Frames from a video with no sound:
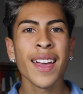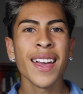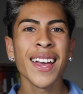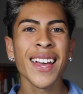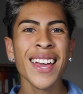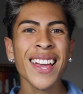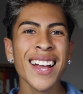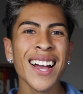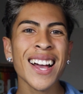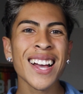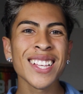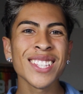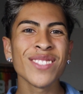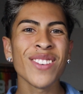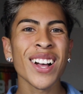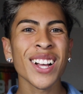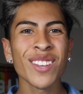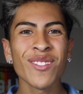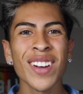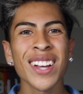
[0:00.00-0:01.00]
Hey guys,
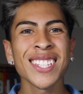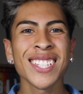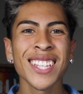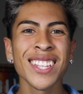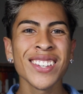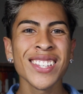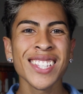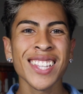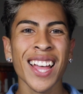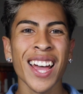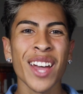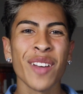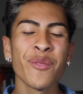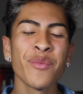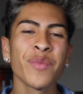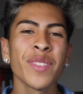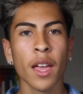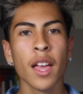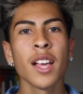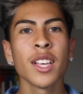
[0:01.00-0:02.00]
welcome back to Louie's
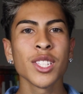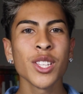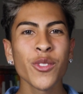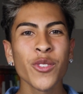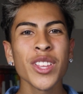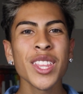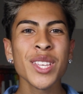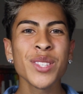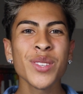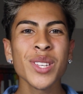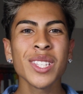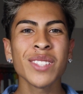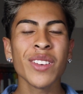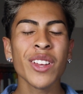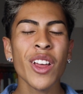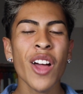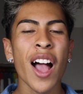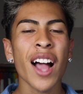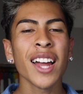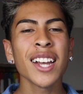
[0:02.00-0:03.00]
Life. So for this week's
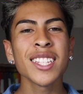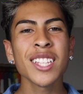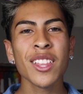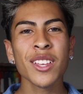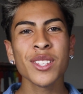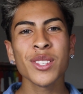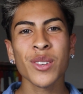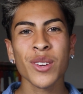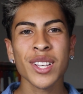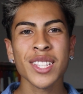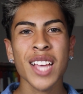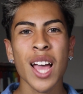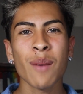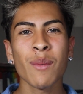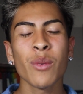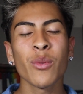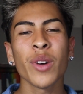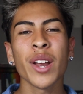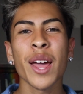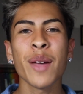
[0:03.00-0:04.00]
video, I'm gonna tell a story
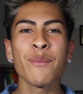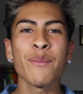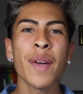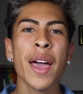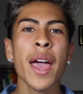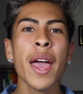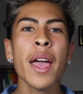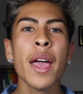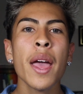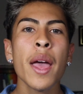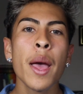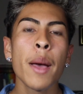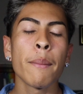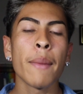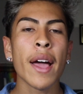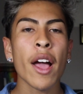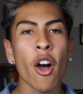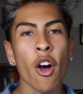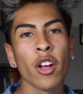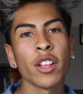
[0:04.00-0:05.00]
time of when I met
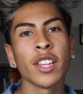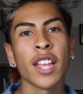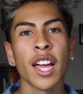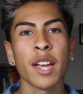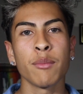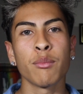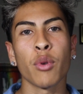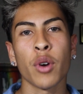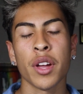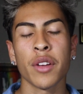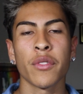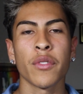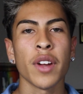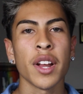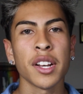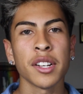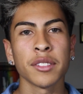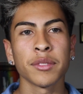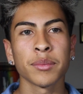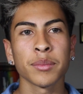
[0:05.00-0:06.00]
my online
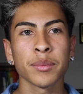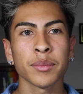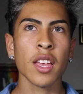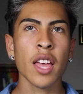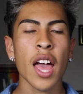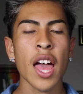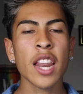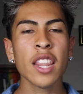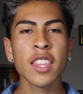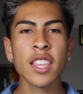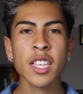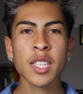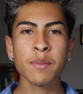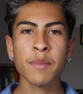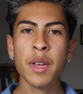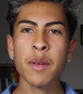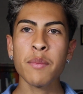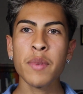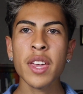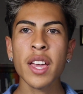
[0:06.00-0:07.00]
boyfriend. And this
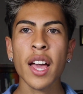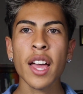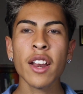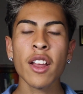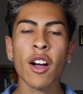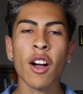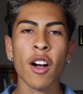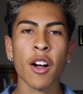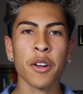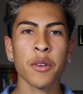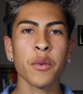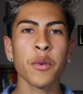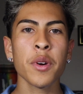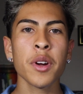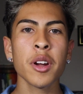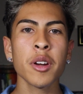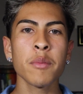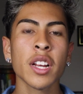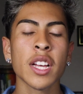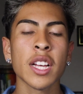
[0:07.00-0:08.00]
might be kind of
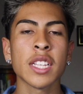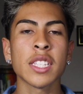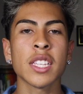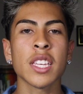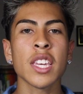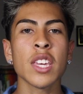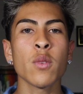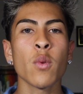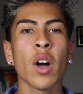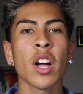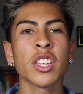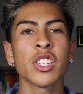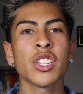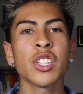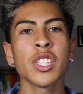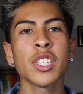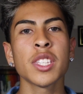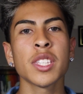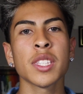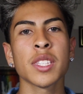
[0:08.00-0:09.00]
awkward because he
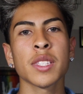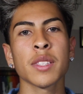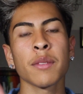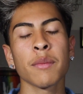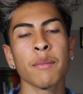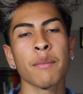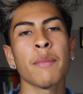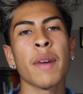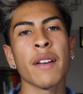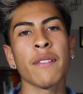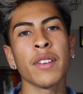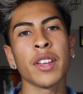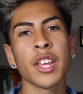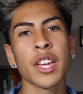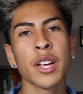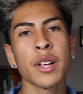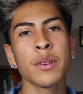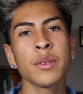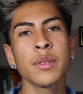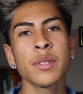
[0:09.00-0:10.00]
watches my
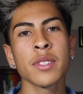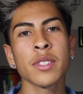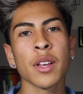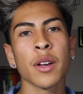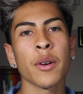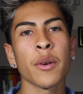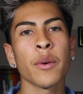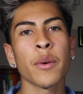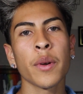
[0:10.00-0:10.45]
videos, so